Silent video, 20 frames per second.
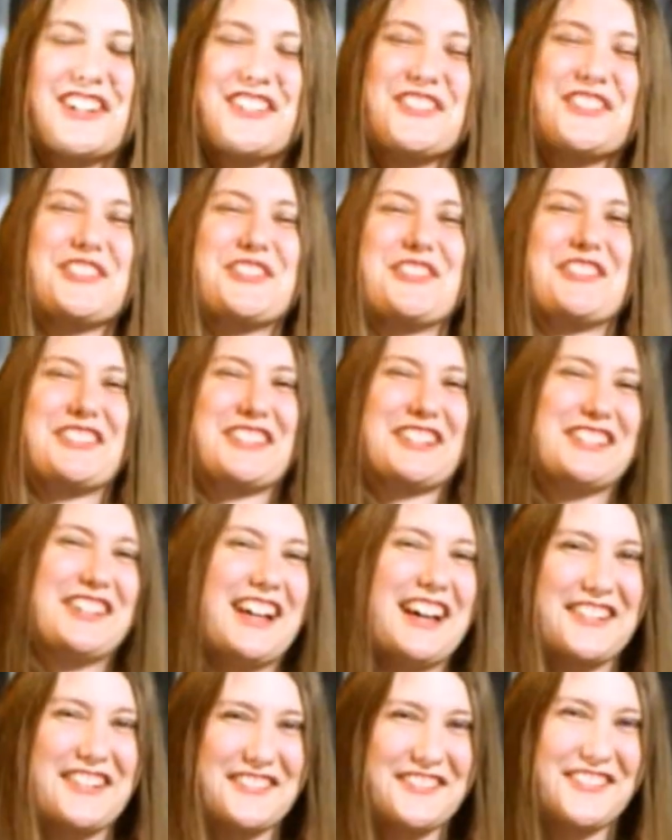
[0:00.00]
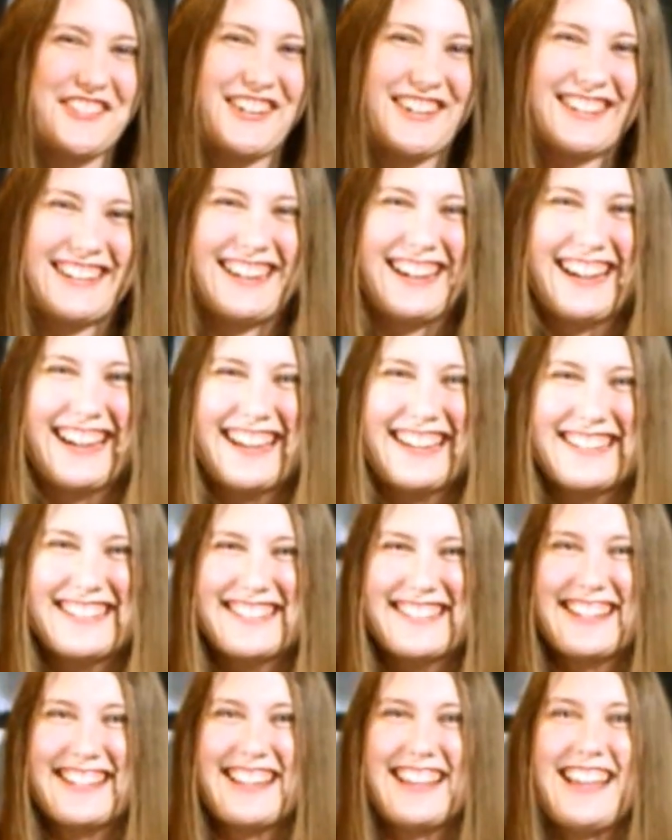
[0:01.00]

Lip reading: This was a lot of fun, guys.